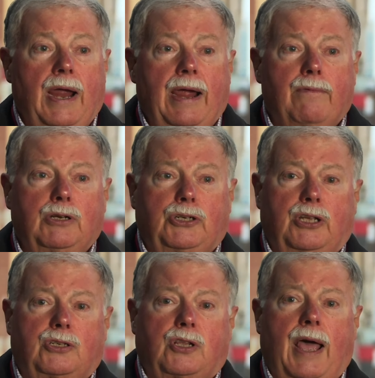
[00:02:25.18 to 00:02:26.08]

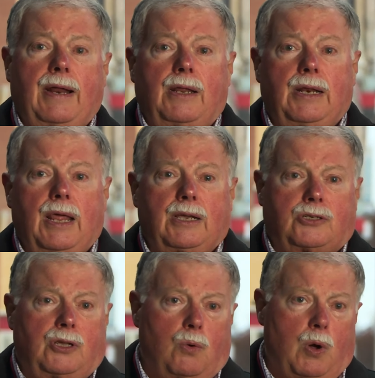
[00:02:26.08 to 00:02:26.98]
averaging slightly
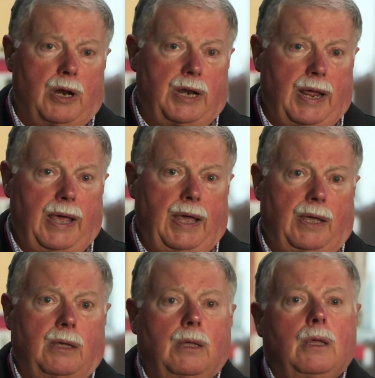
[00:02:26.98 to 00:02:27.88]
less than one a day,